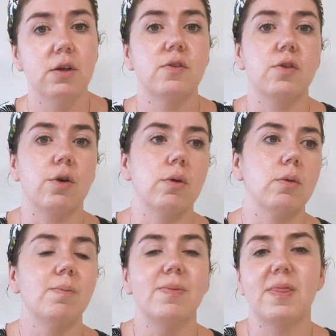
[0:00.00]

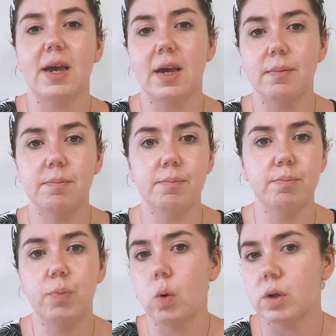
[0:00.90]
So they're
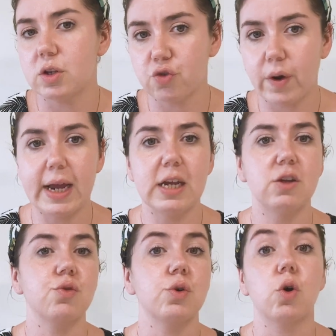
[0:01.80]
poorly
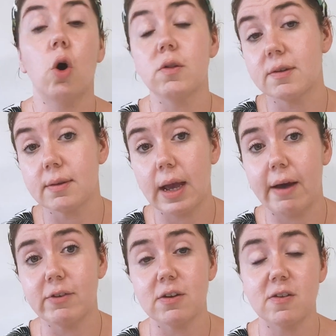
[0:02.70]
trained or you're constantly
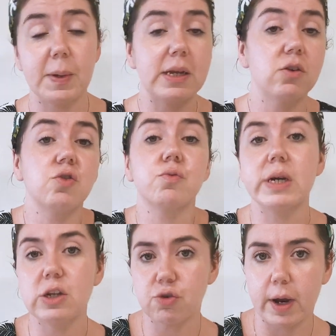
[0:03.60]
having to spend to
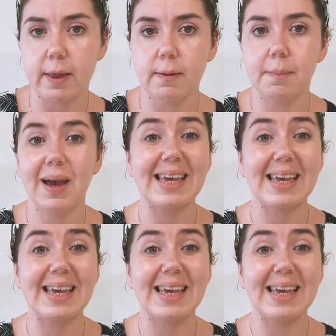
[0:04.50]
retrain them.